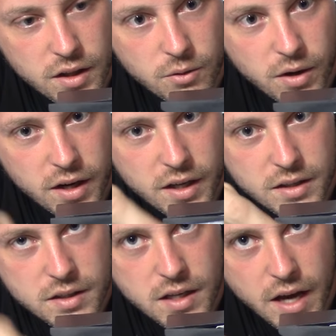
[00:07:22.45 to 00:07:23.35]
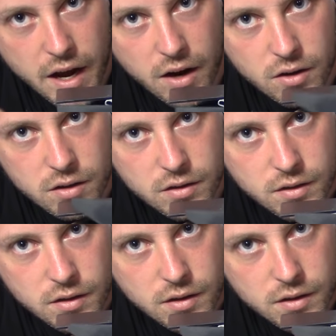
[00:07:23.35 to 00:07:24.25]
That way I can see how
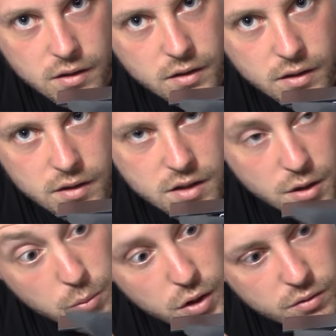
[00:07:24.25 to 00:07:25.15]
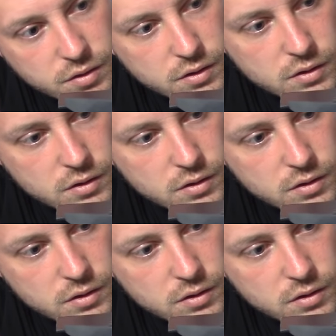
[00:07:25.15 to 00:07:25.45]
it's gonna move.